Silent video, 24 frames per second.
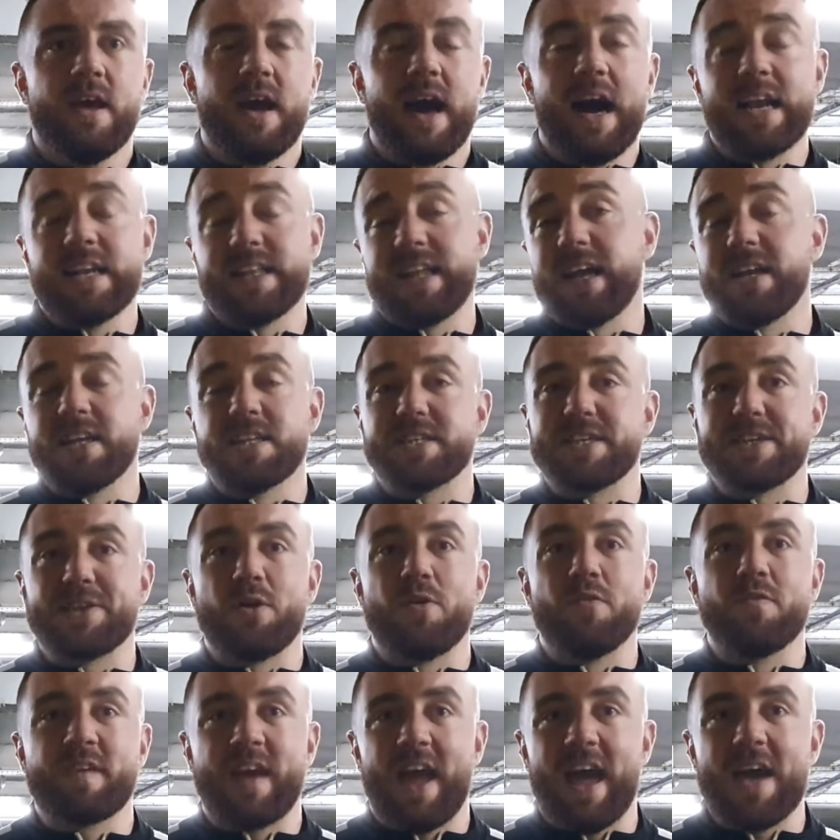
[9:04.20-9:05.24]
and that it's a
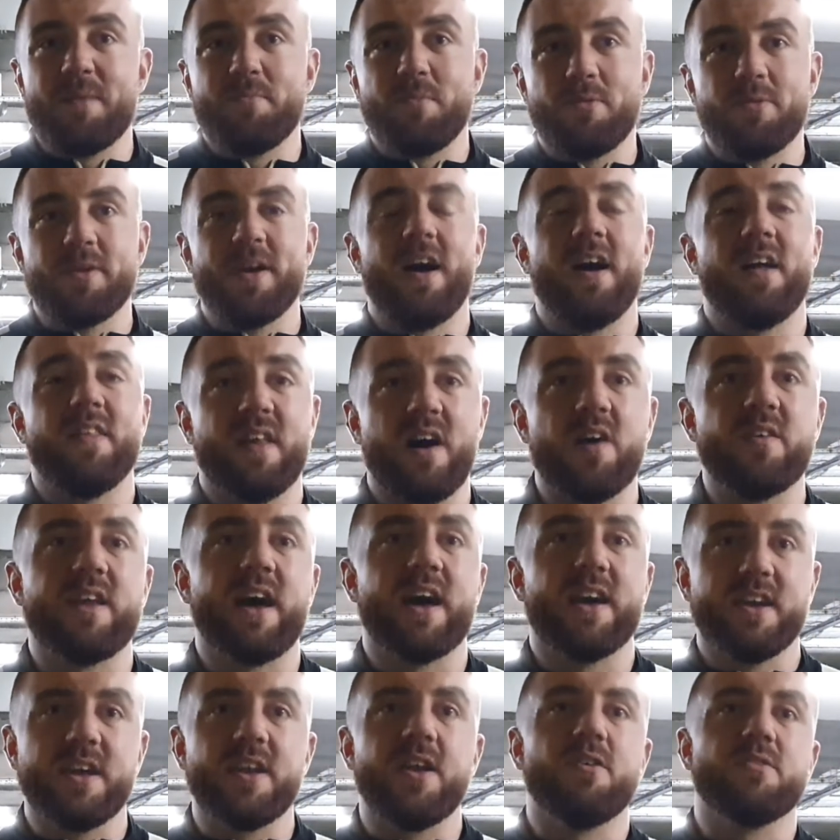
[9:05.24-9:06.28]
tough game. But we all know
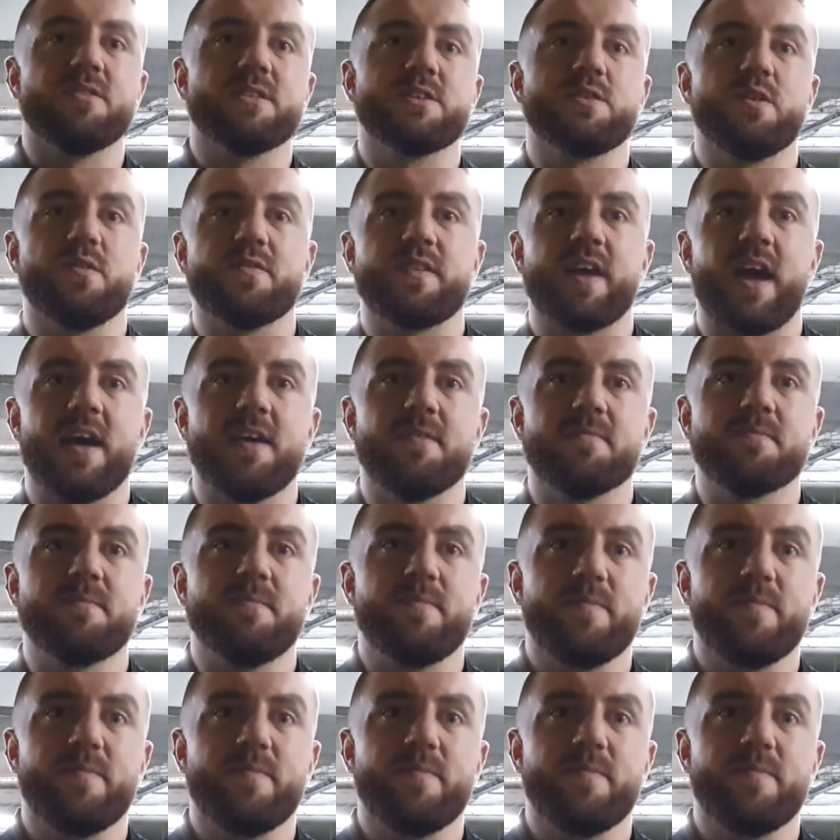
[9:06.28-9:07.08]
that, you know, it's a tough game.